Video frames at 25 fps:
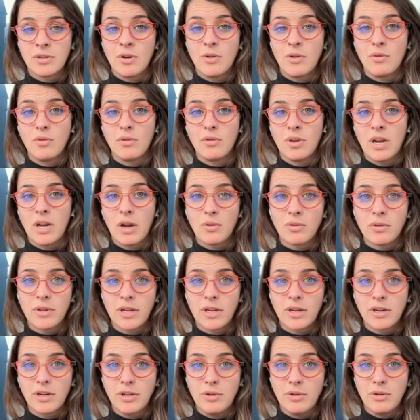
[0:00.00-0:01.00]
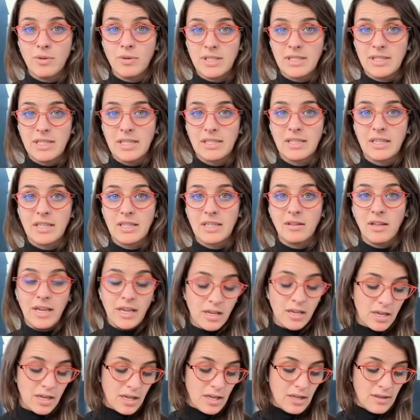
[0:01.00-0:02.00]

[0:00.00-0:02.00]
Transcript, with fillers: So not only are you assessing like